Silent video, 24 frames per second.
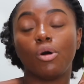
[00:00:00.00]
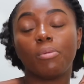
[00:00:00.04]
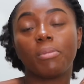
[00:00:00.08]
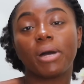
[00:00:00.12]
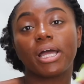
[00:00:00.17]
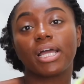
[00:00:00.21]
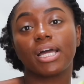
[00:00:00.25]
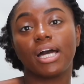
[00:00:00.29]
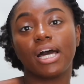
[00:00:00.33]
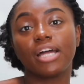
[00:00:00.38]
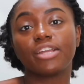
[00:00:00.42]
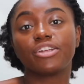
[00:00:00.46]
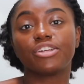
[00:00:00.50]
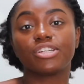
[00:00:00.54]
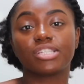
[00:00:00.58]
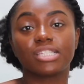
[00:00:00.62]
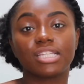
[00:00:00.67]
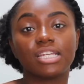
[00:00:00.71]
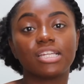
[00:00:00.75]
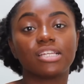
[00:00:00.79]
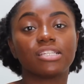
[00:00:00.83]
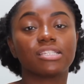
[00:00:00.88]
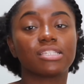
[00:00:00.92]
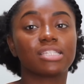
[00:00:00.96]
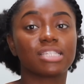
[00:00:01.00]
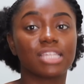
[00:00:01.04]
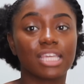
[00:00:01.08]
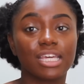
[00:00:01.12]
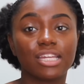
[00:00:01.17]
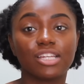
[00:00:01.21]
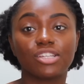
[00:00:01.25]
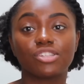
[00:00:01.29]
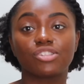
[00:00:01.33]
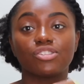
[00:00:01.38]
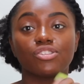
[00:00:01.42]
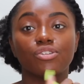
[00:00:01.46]
oh my god, your
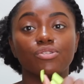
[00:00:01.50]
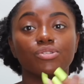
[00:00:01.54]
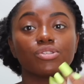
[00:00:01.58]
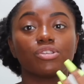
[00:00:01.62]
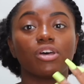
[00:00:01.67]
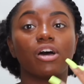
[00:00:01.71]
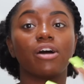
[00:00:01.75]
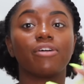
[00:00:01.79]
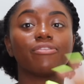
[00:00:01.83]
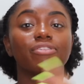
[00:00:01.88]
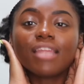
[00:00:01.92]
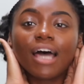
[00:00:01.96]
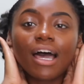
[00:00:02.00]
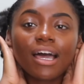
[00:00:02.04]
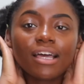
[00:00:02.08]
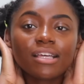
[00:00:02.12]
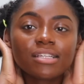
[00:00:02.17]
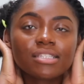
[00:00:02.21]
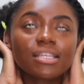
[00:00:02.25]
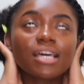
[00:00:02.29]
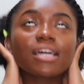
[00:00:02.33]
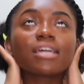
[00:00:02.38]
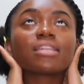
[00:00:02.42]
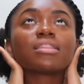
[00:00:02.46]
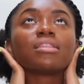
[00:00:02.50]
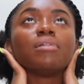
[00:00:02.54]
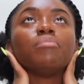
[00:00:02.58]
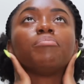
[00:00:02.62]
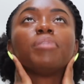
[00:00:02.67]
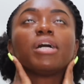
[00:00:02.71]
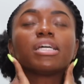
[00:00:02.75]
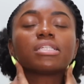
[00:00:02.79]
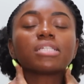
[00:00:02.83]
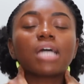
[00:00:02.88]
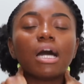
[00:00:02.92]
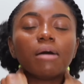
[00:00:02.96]
skin is so soft. That is like the
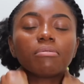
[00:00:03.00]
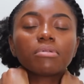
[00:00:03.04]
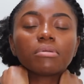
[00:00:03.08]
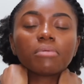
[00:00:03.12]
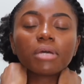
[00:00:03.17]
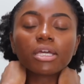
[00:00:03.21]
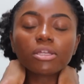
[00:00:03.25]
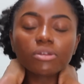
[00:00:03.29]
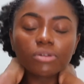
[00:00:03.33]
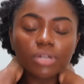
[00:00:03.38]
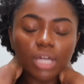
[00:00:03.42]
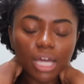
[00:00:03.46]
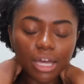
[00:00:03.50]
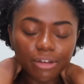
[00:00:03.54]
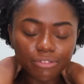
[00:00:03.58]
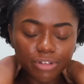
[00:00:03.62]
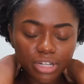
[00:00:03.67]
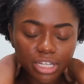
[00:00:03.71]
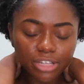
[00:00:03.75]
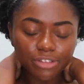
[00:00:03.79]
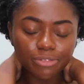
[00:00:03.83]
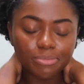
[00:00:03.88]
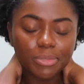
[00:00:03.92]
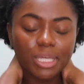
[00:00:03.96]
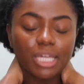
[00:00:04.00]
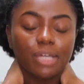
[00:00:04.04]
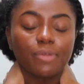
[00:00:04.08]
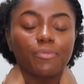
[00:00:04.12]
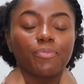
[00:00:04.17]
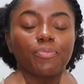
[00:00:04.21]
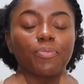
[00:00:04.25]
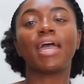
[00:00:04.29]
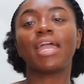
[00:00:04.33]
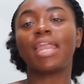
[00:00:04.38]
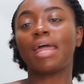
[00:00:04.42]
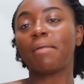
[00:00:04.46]
best compliment you could ever give me,
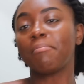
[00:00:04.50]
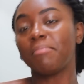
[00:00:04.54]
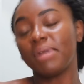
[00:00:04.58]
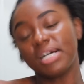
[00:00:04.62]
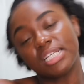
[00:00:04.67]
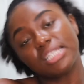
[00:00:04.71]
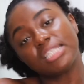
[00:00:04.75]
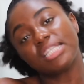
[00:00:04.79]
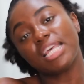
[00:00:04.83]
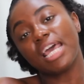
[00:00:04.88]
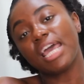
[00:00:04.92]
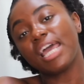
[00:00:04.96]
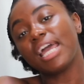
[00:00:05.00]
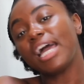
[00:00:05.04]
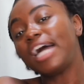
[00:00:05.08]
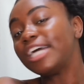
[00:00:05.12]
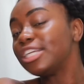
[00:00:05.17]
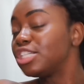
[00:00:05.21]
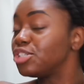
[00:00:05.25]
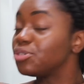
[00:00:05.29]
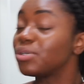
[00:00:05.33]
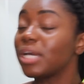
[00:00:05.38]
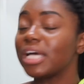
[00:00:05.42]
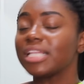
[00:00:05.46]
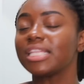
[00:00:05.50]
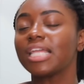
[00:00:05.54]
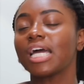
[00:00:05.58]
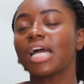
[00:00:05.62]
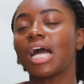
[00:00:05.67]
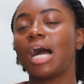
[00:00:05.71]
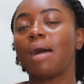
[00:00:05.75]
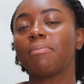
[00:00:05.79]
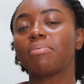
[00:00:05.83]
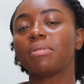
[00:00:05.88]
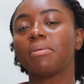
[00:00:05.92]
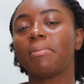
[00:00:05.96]
and I must say I do get that
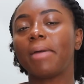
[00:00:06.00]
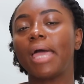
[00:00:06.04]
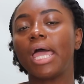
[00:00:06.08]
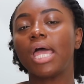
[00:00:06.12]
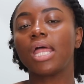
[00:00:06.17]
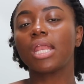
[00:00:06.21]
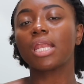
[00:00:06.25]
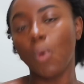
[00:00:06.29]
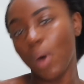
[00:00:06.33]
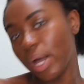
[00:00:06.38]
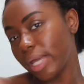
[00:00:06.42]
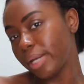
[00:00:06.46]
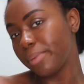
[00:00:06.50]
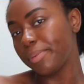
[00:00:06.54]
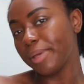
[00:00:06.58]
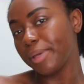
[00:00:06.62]
compliment quite a